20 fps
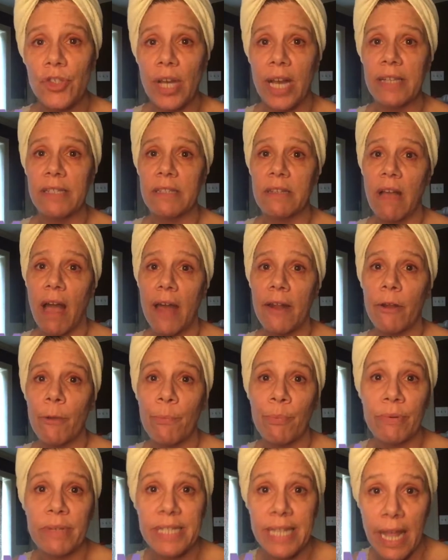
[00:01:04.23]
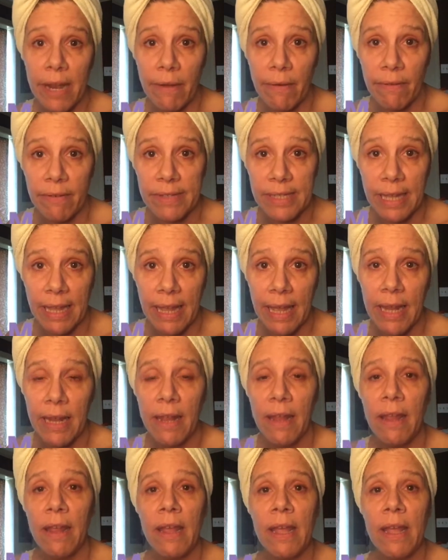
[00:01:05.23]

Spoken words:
just got her presenter's kit.